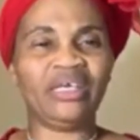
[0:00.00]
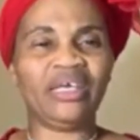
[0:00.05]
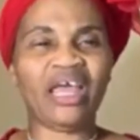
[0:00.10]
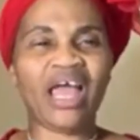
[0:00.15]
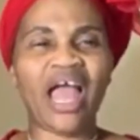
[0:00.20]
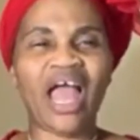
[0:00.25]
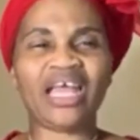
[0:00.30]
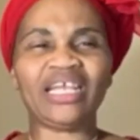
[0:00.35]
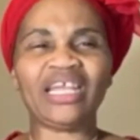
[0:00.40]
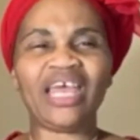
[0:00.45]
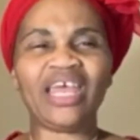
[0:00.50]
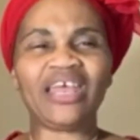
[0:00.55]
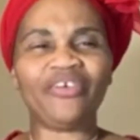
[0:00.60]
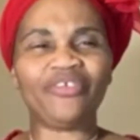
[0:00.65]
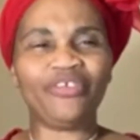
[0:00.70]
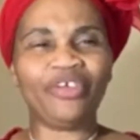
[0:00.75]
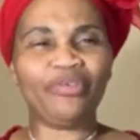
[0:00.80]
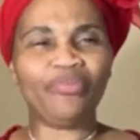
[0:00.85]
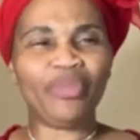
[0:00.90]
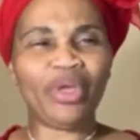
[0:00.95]
And I
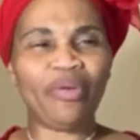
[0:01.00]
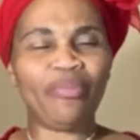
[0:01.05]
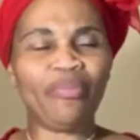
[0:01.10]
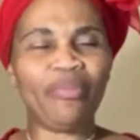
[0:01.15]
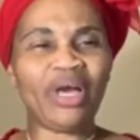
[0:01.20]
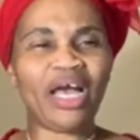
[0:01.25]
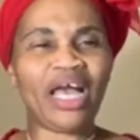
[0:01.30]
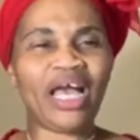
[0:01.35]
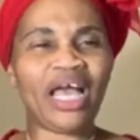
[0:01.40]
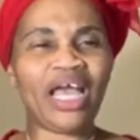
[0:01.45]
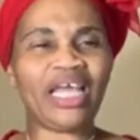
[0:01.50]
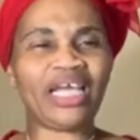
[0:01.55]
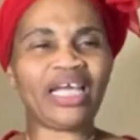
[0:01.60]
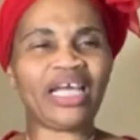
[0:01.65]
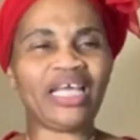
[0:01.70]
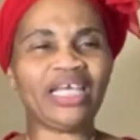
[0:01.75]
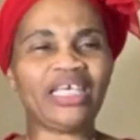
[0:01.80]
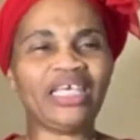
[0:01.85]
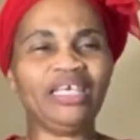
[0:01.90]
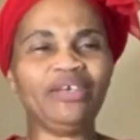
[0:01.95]
remember, I
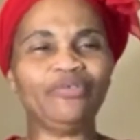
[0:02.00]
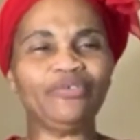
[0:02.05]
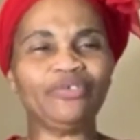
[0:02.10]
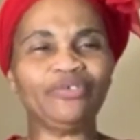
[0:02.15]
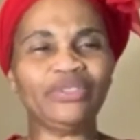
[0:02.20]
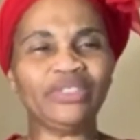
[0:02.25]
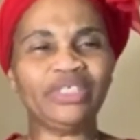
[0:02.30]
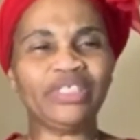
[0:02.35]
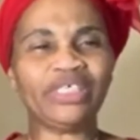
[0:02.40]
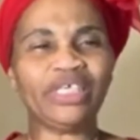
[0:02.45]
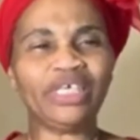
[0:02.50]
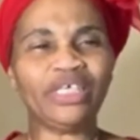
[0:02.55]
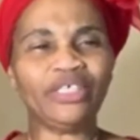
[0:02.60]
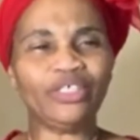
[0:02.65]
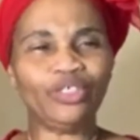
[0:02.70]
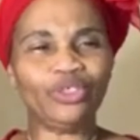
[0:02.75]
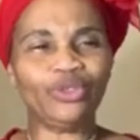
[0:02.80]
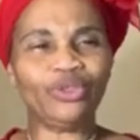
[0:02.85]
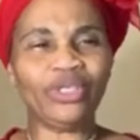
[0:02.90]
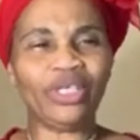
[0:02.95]
can even tell
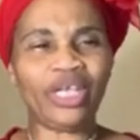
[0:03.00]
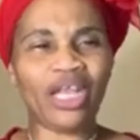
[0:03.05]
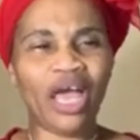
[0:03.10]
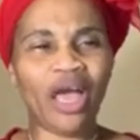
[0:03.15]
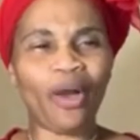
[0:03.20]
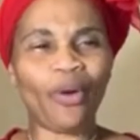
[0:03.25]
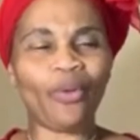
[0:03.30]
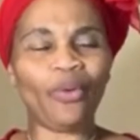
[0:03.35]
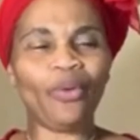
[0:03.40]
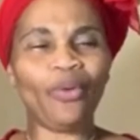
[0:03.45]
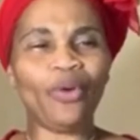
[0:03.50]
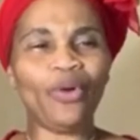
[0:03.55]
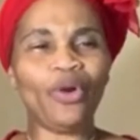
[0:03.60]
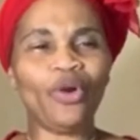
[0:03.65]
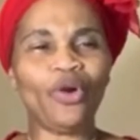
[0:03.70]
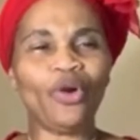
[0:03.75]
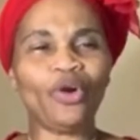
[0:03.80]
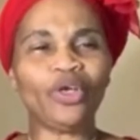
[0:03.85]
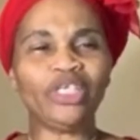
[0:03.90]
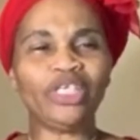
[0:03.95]
you now,
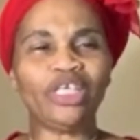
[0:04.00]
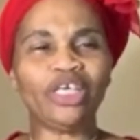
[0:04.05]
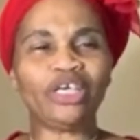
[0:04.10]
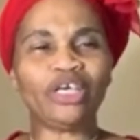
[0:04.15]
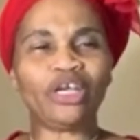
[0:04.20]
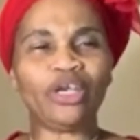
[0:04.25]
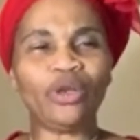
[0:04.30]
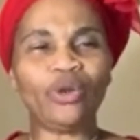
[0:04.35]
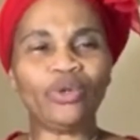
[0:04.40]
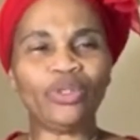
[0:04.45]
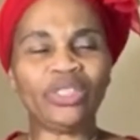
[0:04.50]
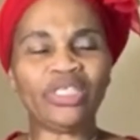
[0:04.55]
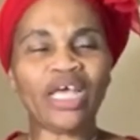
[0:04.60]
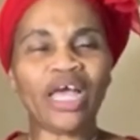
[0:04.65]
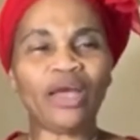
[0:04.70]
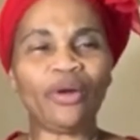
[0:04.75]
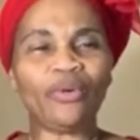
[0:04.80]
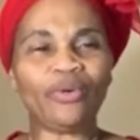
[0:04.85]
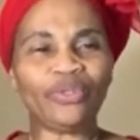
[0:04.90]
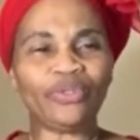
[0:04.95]
the clothes I
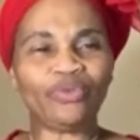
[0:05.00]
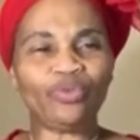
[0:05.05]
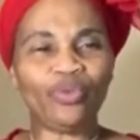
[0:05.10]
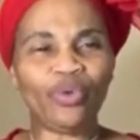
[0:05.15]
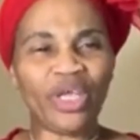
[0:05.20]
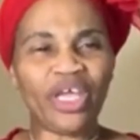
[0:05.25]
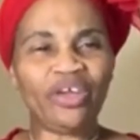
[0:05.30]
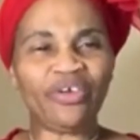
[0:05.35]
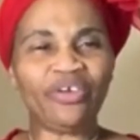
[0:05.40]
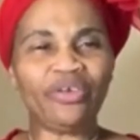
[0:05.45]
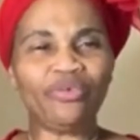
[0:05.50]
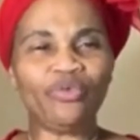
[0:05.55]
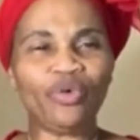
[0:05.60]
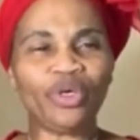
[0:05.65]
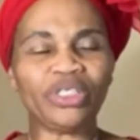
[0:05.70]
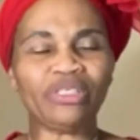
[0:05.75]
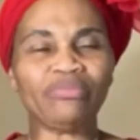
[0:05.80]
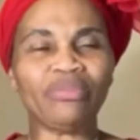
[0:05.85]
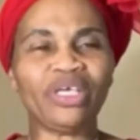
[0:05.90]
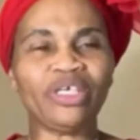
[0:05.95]
was wearing
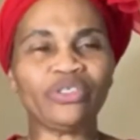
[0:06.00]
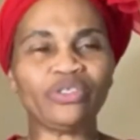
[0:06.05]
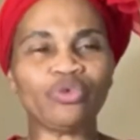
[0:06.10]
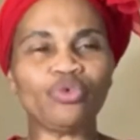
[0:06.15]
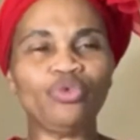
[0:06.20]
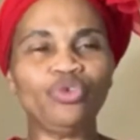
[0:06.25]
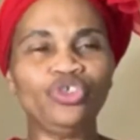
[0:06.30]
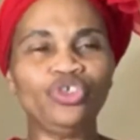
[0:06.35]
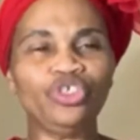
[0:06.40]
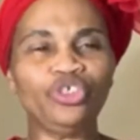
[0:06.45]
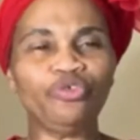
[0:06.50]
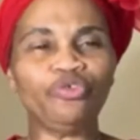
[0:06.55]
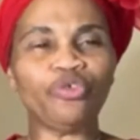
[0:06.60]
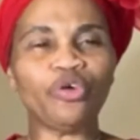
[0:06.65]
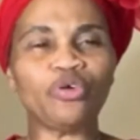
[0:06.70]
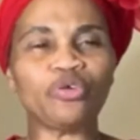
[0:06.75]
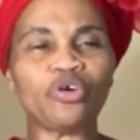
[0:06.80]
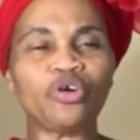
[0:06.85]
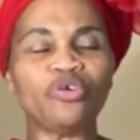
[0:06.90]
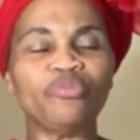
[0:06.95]
was my school uniform
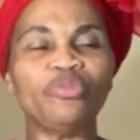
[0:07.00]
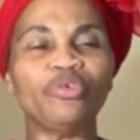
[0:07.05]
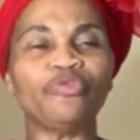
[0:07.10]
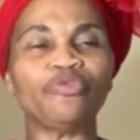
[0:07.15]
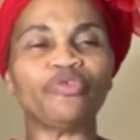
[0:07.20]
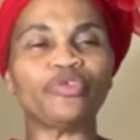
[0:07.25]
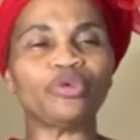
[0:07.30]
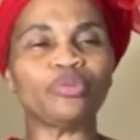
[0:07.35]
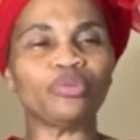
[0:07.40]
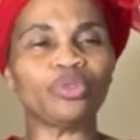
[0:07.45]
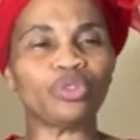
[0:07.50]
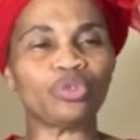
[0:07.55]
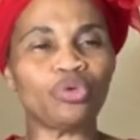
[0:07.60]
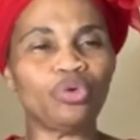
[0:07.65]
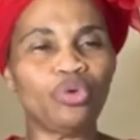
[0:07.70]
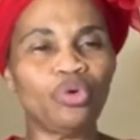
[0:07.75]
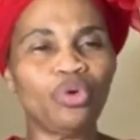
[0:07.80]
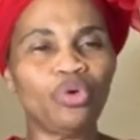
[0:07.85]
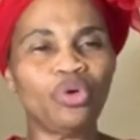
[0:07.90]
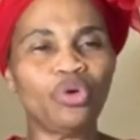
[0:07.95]
coming from
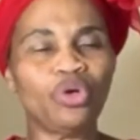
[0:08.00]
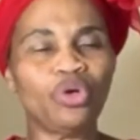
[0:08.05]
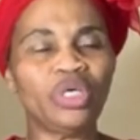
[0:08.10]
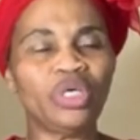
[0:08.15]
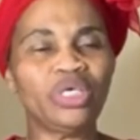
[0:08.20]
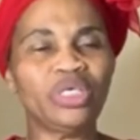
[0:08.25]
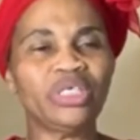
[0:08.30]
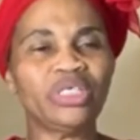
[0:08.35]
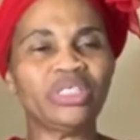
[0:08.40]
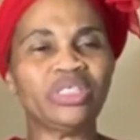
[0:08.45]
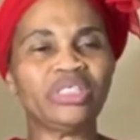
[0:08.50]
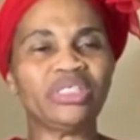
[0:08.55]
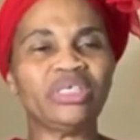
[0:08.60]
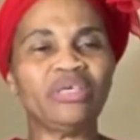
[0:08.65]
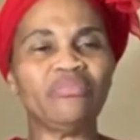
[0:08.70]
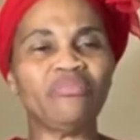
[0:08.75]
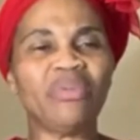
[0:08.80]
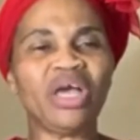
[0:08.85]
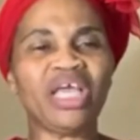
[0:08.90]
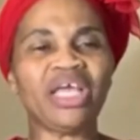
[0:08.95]
school. Seeing
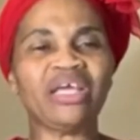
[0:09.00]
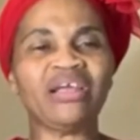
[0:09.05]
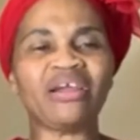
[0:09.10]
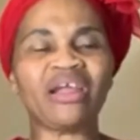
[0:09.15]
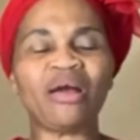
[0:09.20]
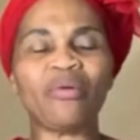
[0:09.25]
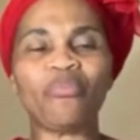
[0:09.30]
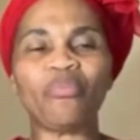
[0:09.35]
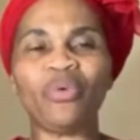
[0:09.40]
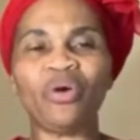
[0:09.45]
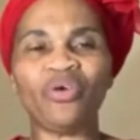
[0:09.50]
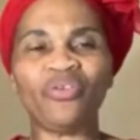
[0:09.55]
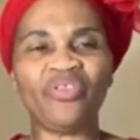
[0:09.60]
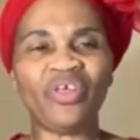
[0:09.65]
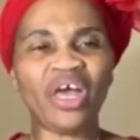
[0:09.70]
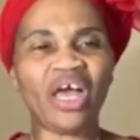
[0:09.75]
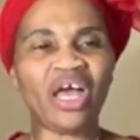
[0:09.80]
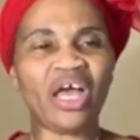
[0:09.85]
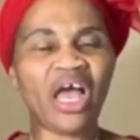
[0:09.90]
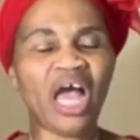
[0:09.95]
my grandmother,
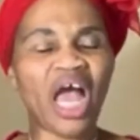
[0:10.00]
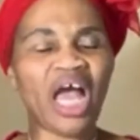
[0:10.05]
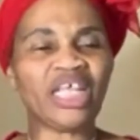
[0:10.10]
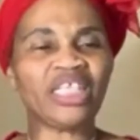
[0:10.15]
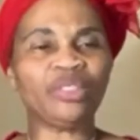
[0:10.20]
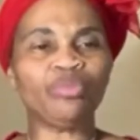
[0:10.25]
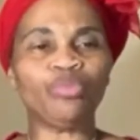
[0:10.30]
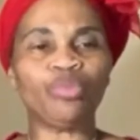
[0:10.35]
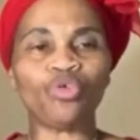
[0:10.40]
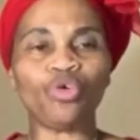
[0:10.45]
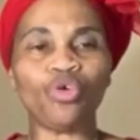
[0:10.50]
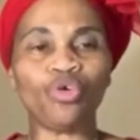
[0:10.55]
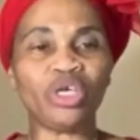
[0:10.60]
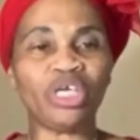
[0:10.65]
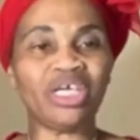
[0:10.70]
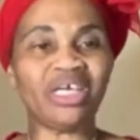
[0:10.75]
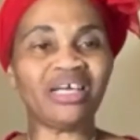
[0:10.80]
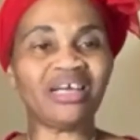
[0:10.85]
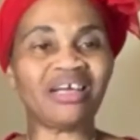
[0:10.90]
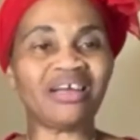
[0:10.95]

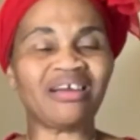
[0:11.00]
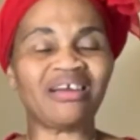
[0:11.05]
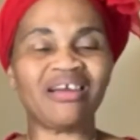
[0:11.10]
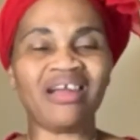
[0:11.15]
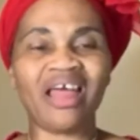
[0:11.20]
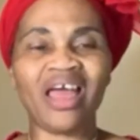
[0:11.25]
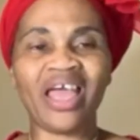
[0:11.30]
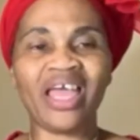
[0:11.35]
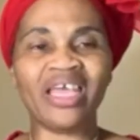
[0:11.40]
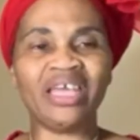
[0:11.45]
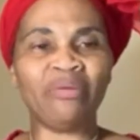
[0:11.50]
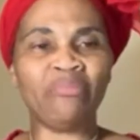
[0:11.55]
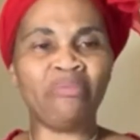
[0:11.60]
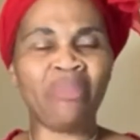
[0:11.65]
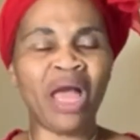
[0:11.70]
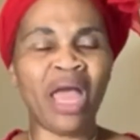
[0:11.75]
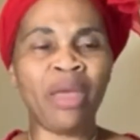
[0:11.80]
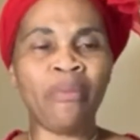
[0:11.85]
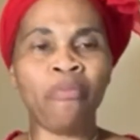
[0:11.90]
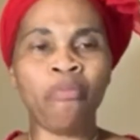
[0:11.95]
heartbroken, crying,
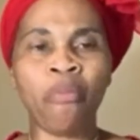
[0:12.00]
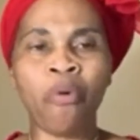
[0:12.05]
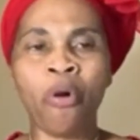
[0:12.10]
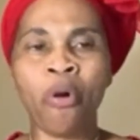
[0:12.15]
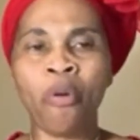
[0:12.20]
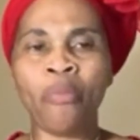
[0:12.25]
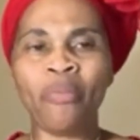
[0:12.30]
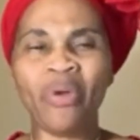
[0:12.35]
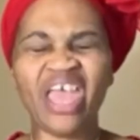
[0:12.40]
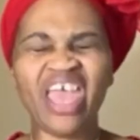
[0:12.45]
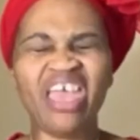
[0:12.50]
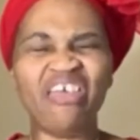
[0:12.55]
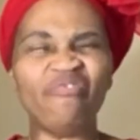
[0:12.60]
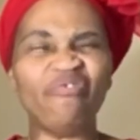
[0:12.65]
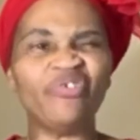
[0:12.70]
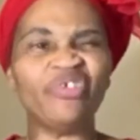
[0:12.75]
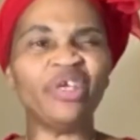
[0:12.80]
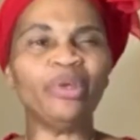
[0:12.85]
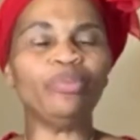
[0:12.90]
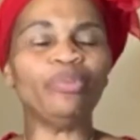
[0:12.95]
my mom,
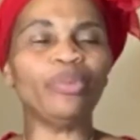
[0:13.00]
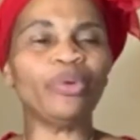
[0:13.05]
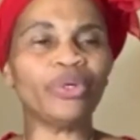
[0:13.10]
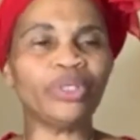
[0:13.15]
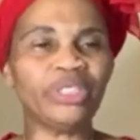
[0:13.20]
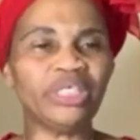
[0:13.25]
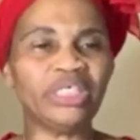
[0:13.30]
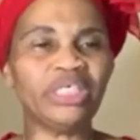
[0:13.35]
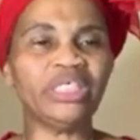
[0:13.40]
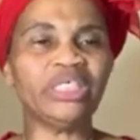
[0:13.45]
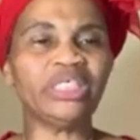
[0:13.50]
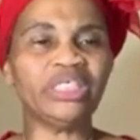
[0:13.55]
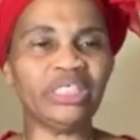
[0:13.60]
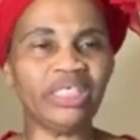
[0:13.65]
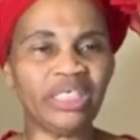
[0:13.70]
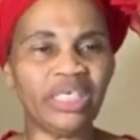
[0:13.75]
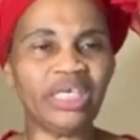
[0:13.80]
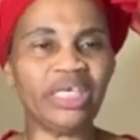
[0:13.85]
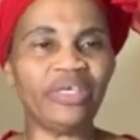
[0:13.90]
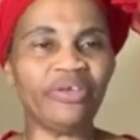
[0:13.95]
everybody in the
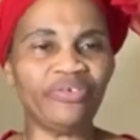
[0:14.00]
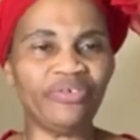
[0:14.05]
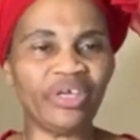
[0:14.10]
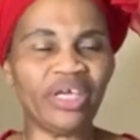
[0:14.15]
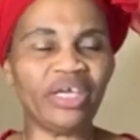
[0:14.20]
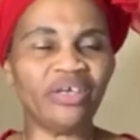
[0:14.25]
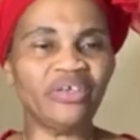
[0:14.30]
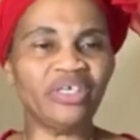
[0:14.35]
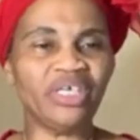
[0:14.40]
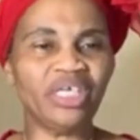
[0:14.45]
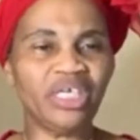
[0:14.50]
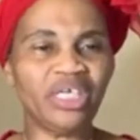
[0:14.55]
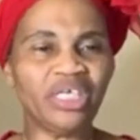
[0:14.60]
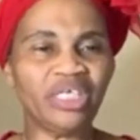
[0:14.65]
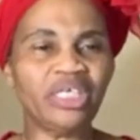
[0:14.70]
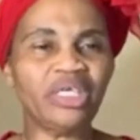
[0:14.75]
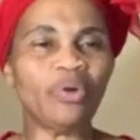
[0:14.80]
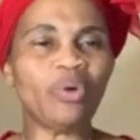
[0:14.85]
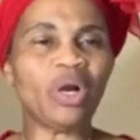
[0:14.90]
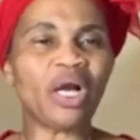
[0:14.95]
area, they
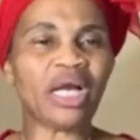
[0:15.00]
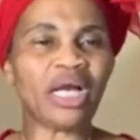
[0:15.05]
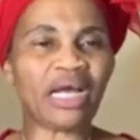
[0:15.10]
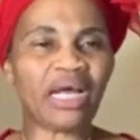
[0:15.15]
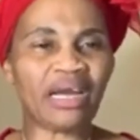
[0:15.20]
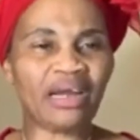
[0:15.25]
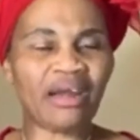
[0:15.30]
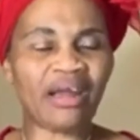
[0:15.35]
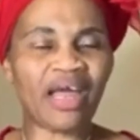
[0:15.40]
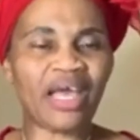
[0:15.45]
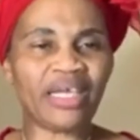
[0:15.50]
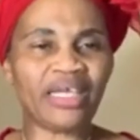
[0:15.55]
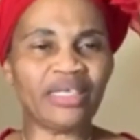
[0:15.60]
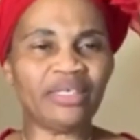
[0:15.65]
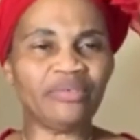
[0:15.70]
were crying.